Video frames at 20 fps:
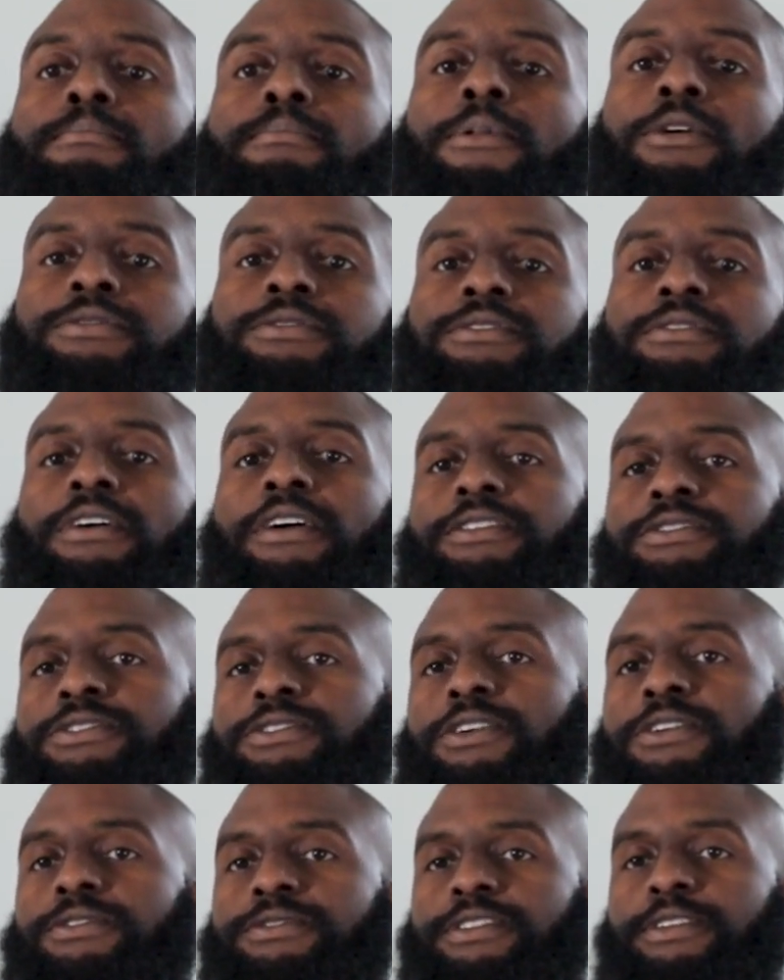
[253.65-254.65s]
most
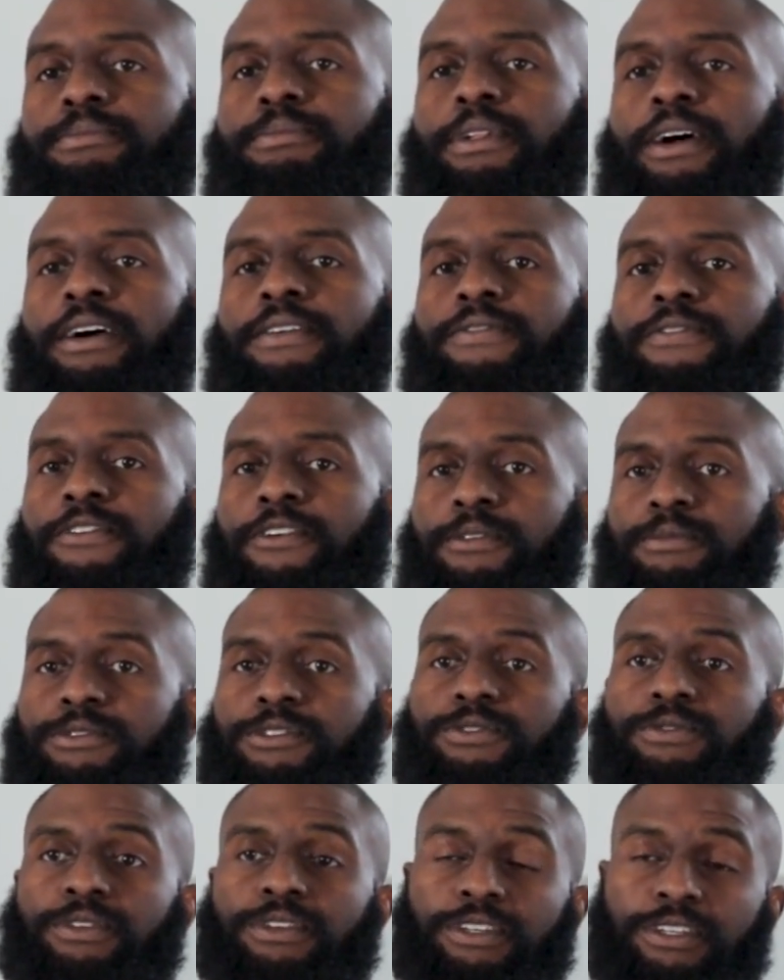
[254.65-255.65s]
larger hosting platforms
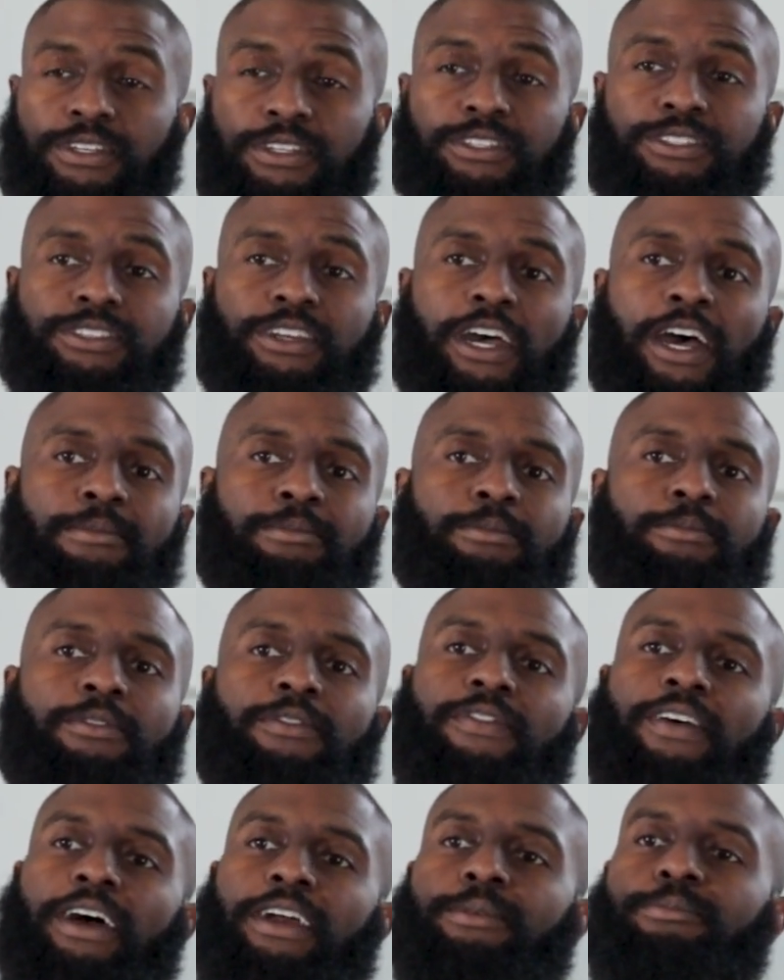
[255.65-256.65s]
do a good job in
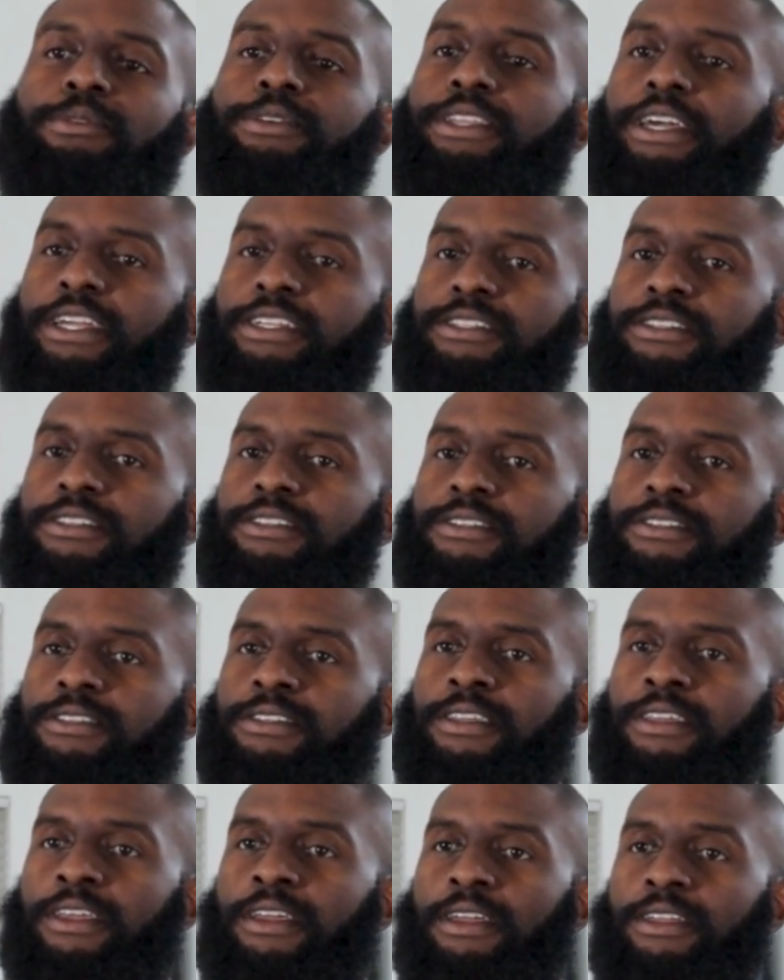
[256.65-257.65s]
providing
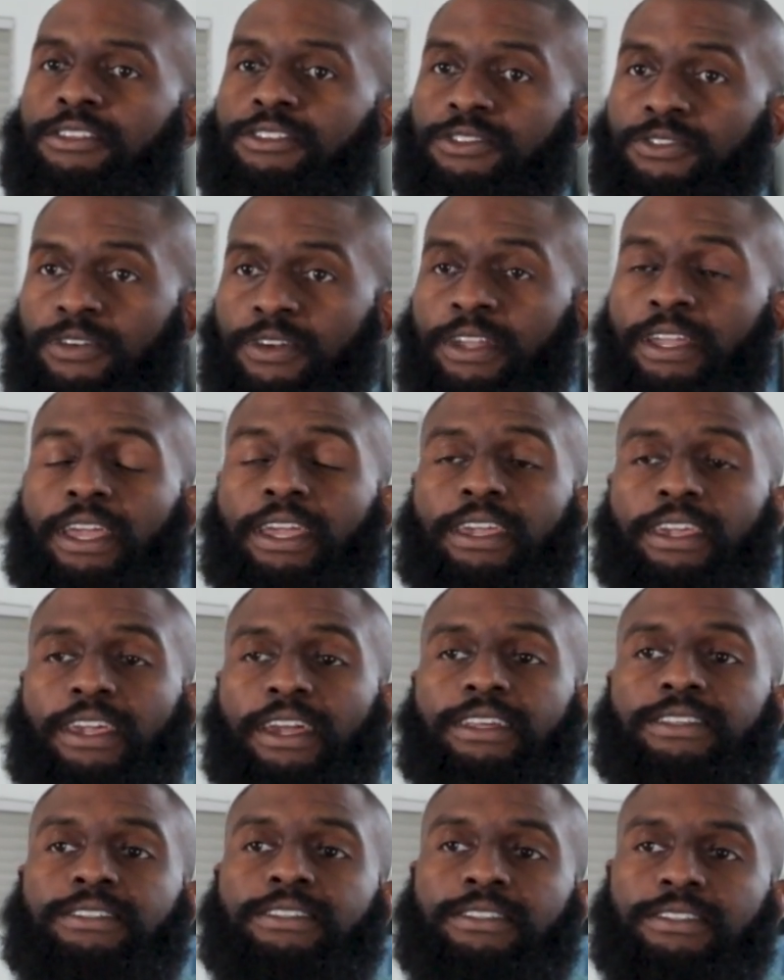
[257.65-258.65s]
protections during a
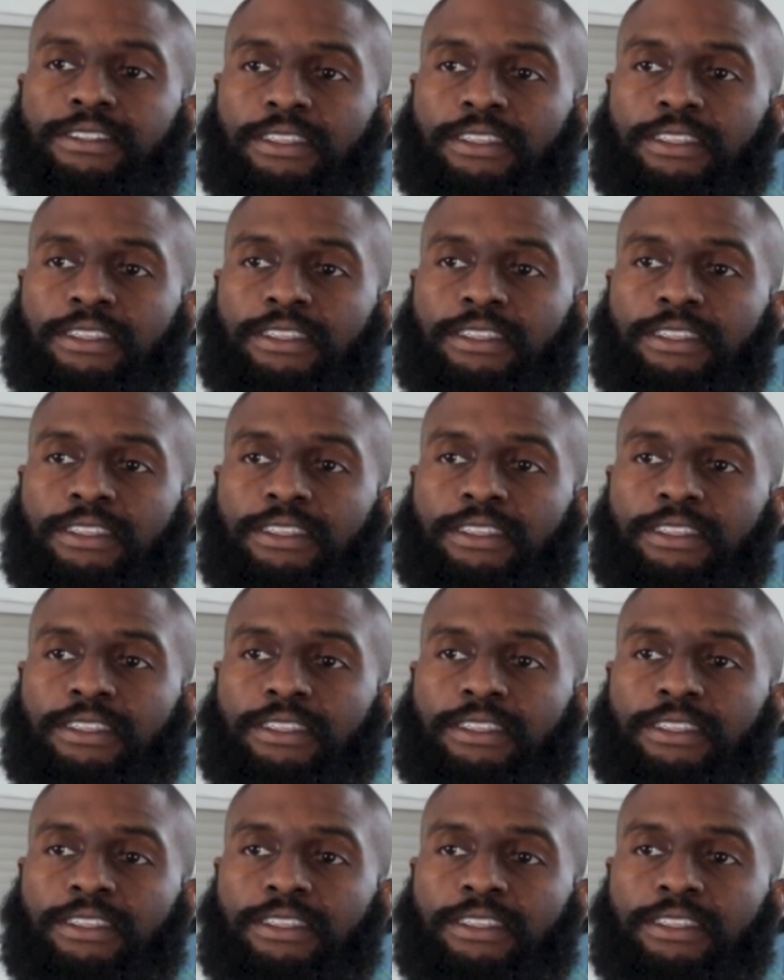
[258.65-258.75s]
guest